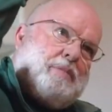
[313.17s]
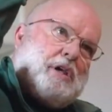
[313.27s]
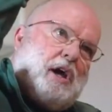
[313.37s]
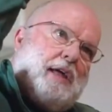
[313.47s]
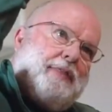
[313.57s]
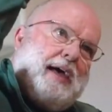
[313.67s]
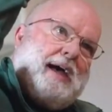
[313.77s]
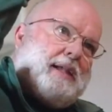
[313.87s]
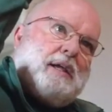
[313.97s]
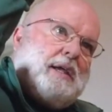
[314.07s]
beyond
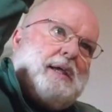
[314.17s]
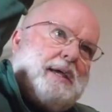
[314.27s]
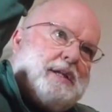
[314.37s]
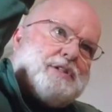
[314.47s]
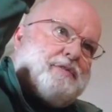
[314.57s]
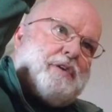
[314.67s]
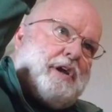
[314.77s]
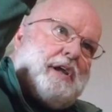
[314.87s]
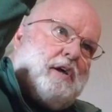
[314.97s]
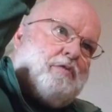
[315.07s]
that, it isn't
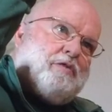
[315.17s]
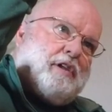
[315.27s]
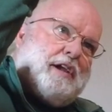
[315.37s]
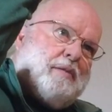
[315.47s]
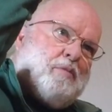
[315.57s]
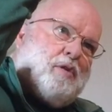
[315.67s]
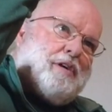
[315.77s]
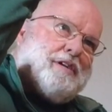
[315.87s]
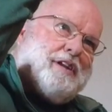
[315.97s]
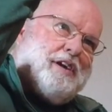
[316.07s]
very helpful anymore.
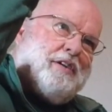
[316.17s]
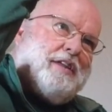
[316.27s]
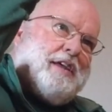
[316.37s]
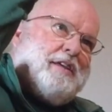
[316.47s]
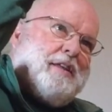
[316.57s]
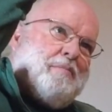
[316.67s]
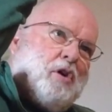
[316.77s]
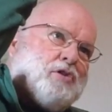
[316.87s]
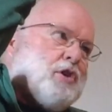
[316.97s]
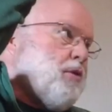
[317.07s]
Mm. You know, that
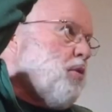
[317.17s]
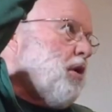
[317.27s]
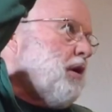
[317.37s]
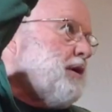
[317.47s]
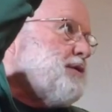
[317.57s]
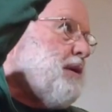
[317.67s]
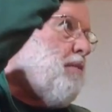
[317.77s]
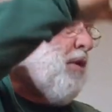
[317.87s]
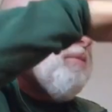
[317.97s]
most of the world is somewhere